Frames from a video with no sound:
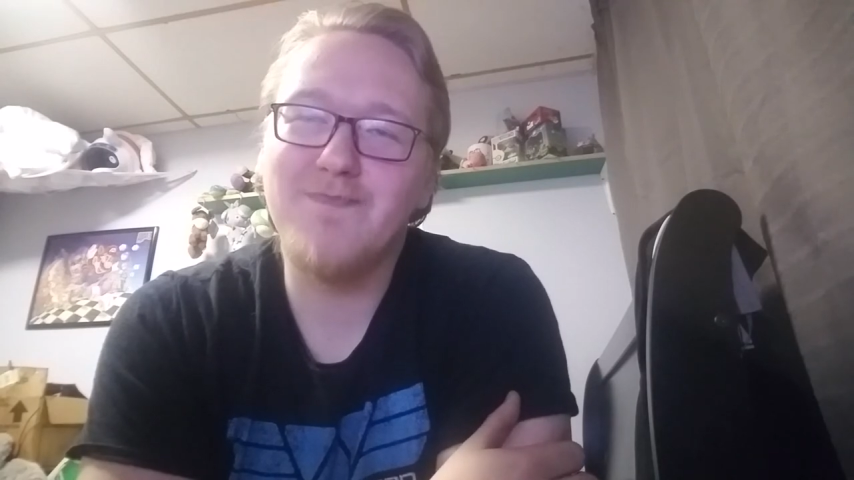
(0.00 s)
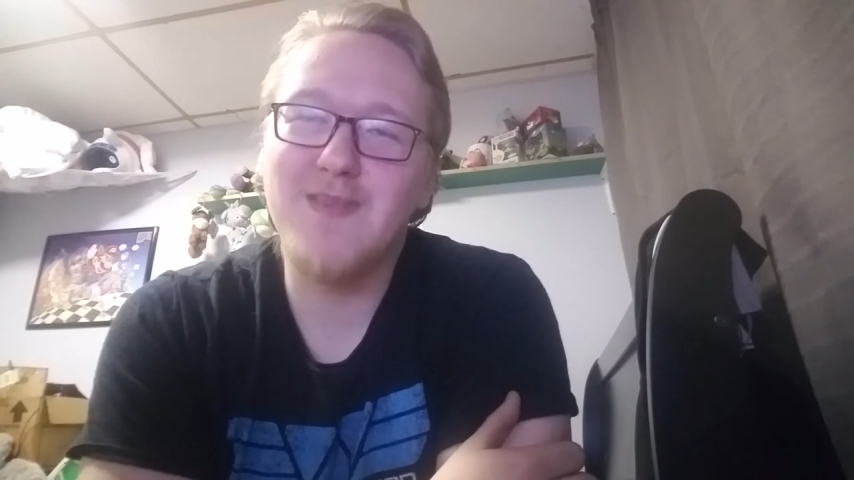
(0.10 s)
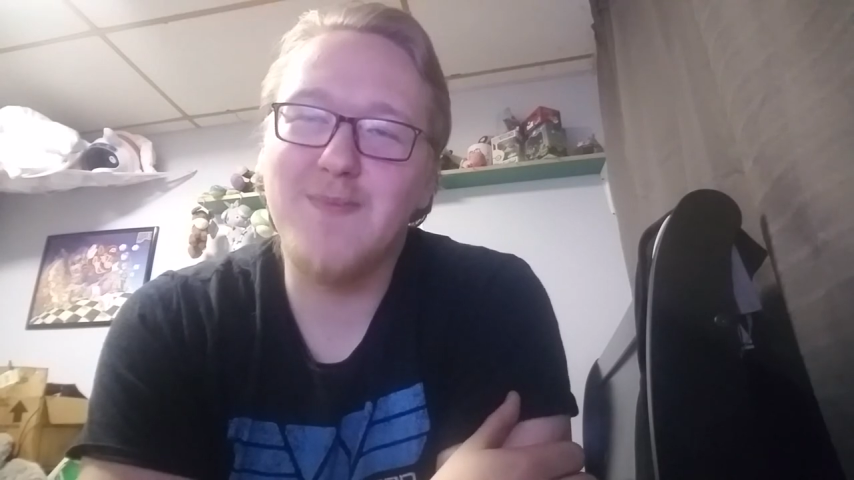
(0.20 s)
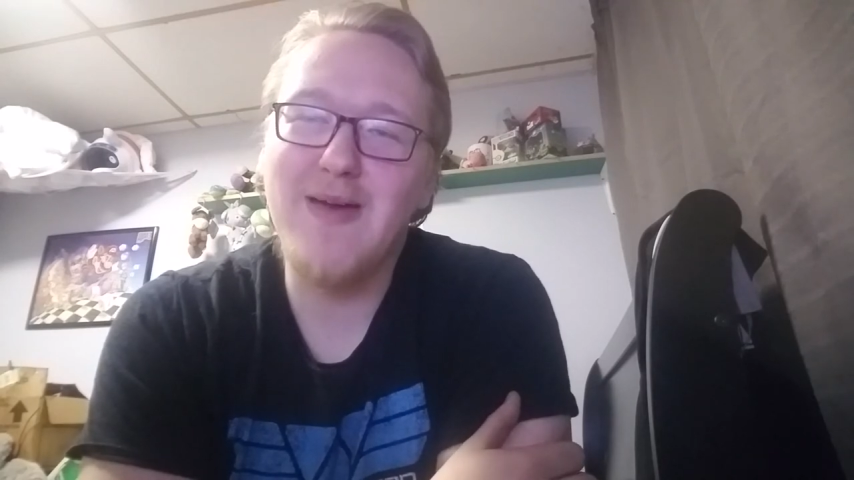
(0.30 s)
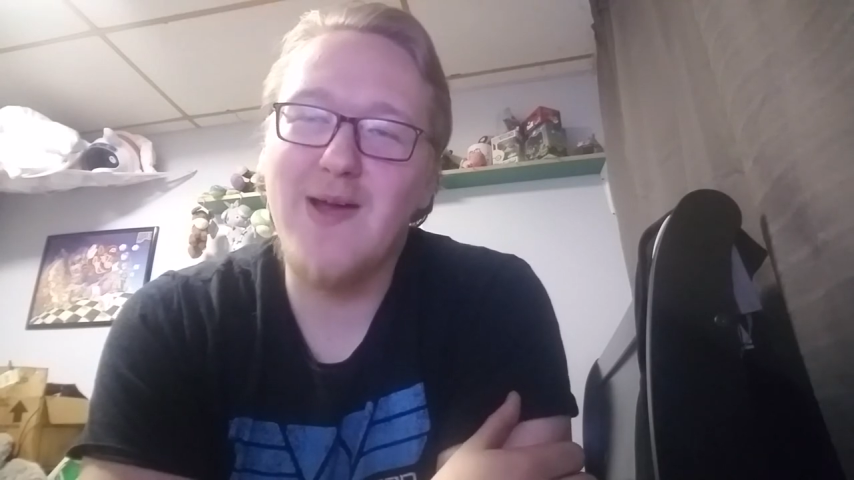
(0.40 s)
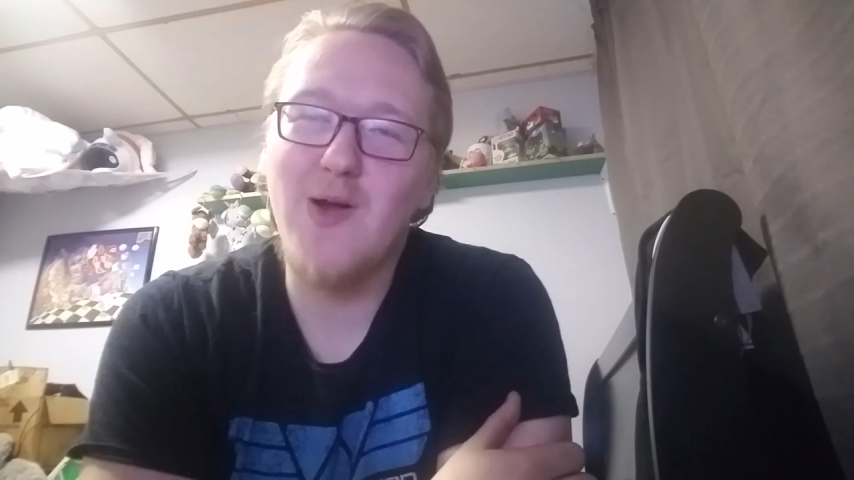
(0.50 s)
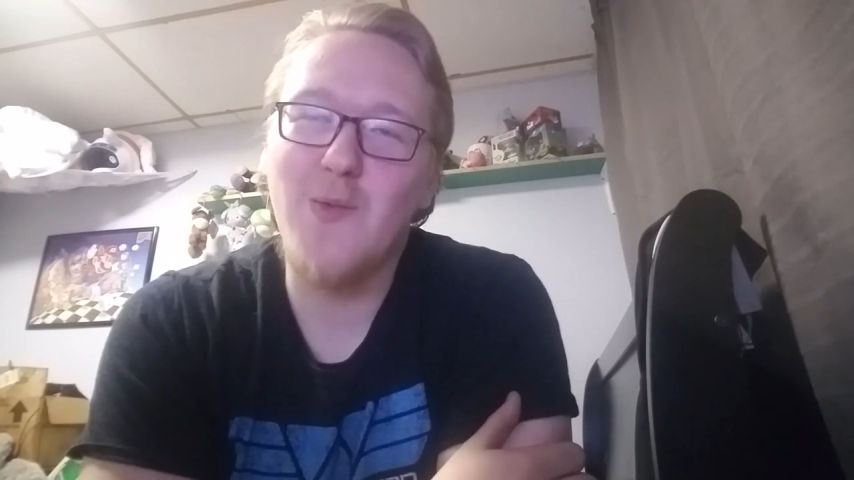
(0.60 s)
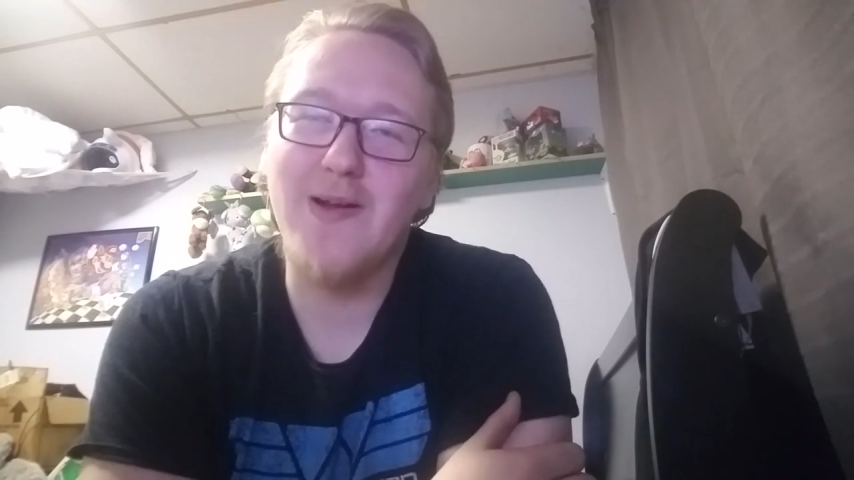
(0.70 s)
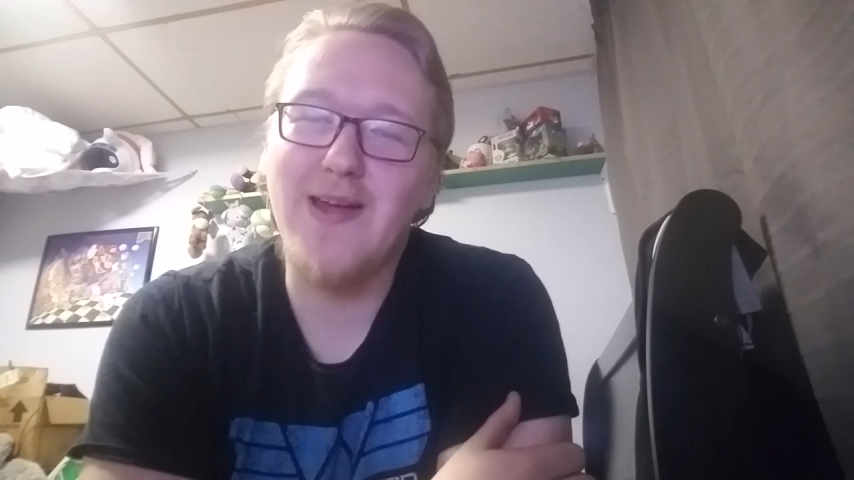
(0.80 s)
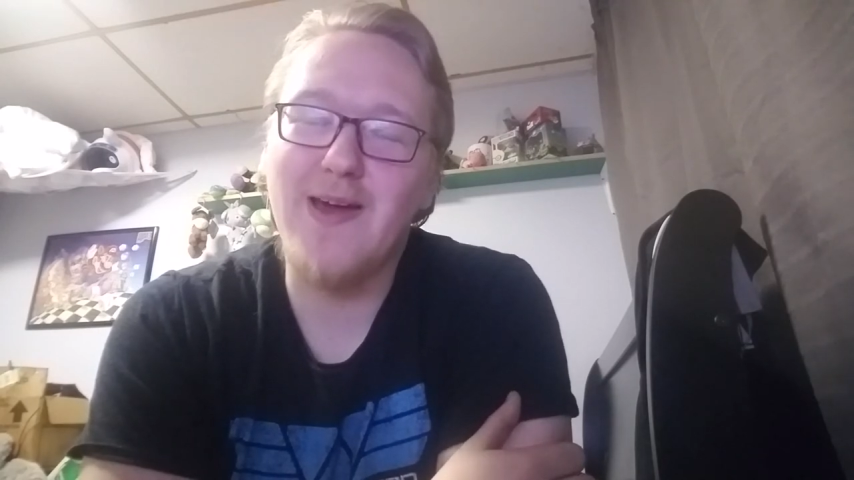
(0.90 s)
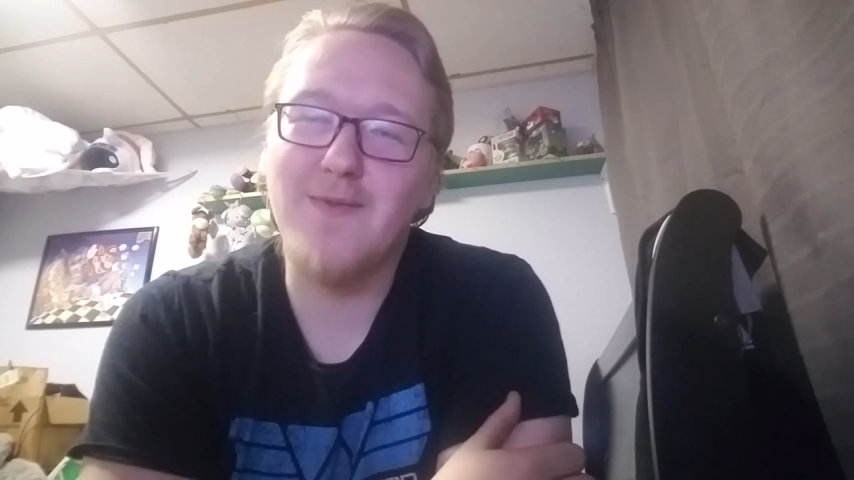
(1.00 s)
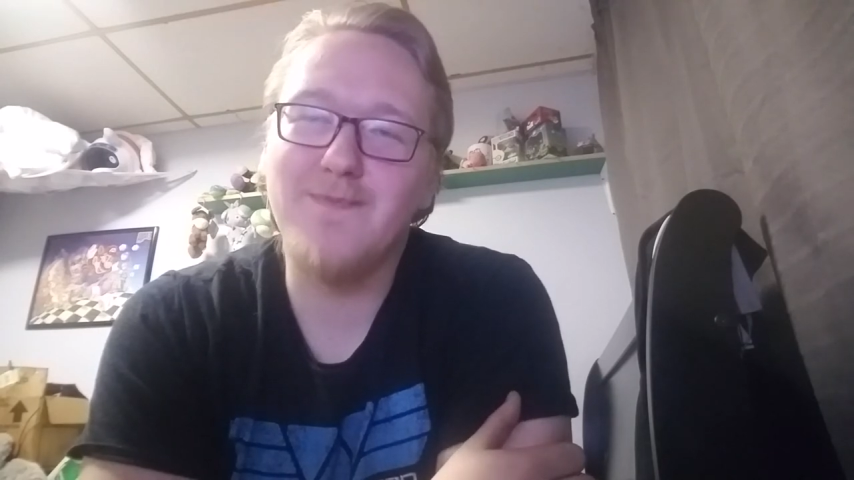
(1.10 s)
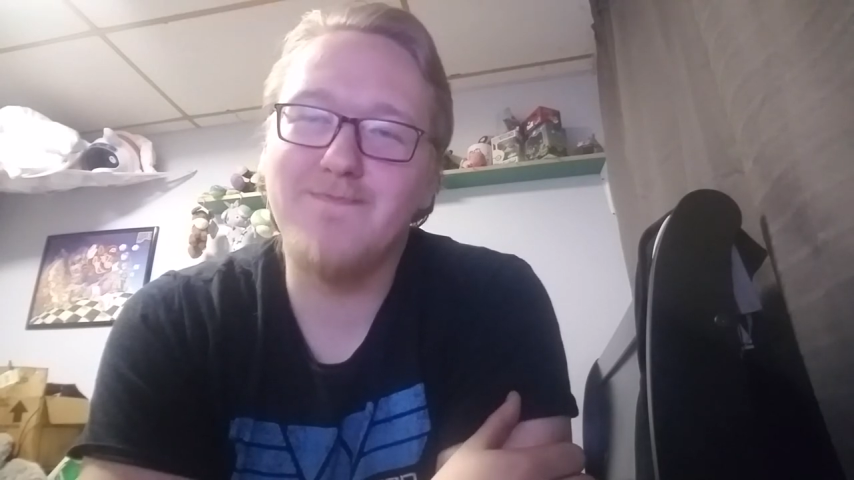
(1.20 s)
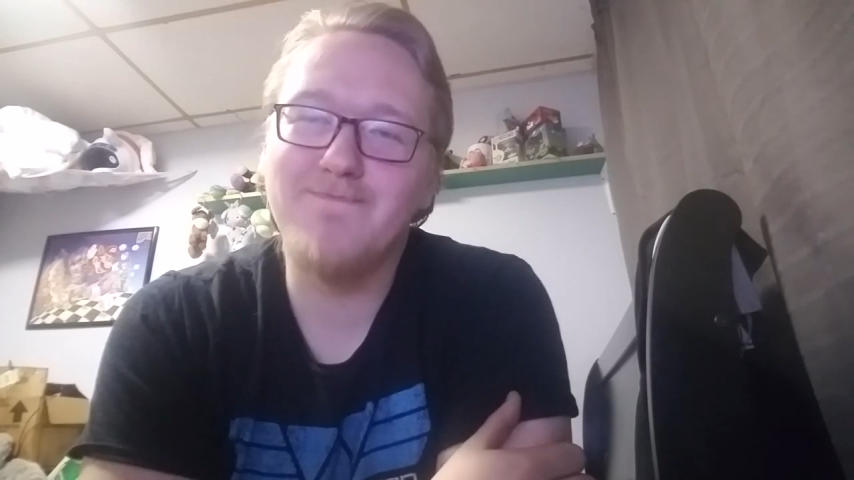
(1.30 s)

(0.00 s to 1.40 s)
the power went out.